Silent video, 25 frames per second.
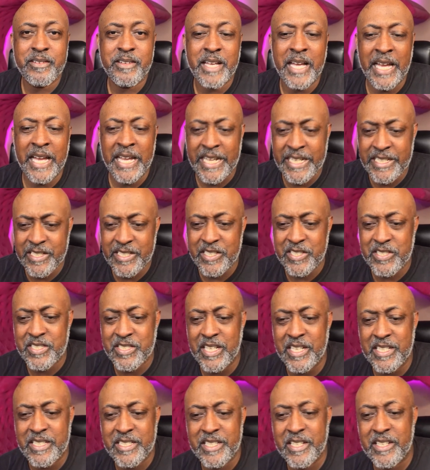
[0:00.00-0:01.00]
He just
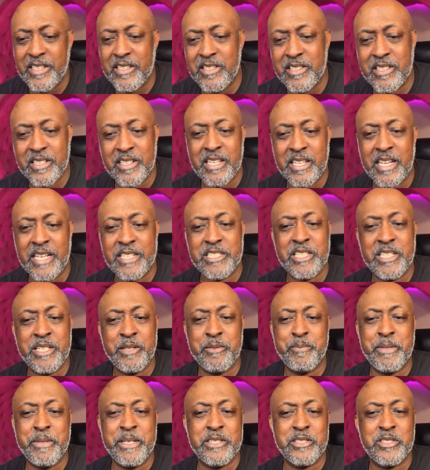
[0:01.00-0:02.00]
sat there looking like she was
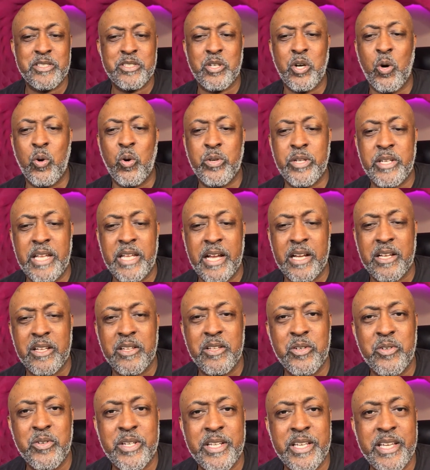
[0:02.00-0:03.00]
being scolded like a
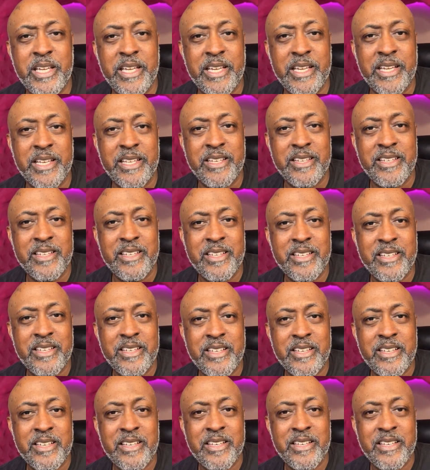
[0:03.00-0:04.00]
little kid,
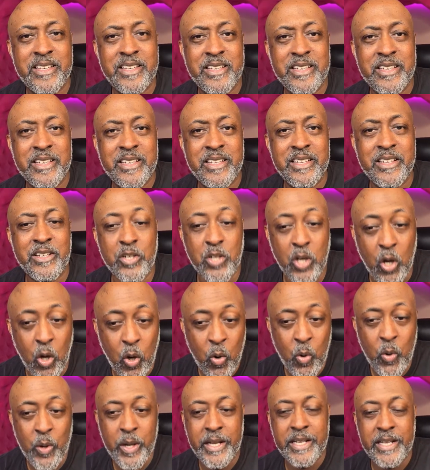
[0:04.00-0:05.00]

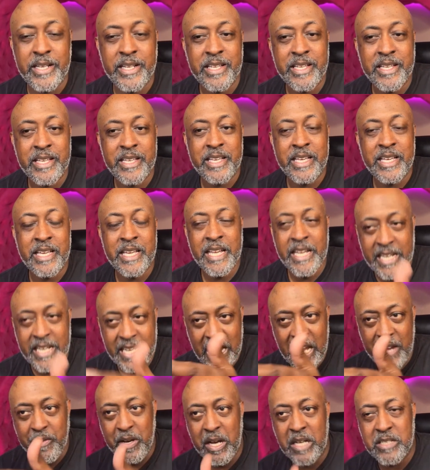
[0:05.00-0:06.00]
knowing he
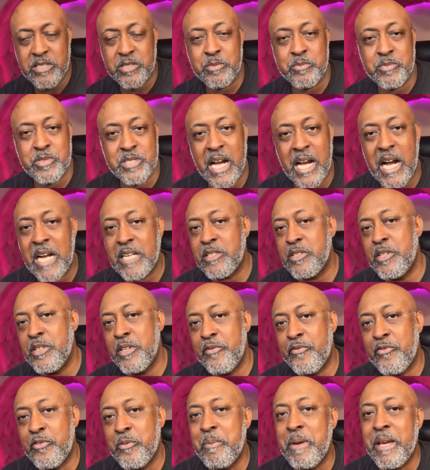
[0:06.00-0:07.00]
gave out some doctored
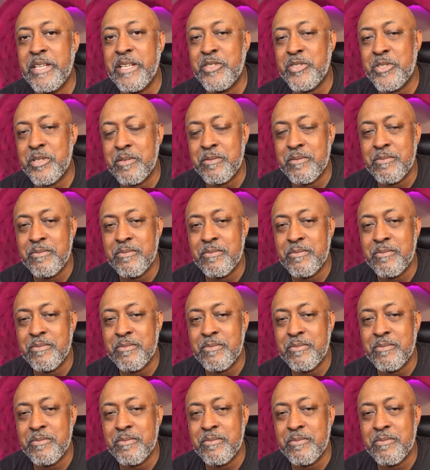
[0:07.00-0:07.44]
information.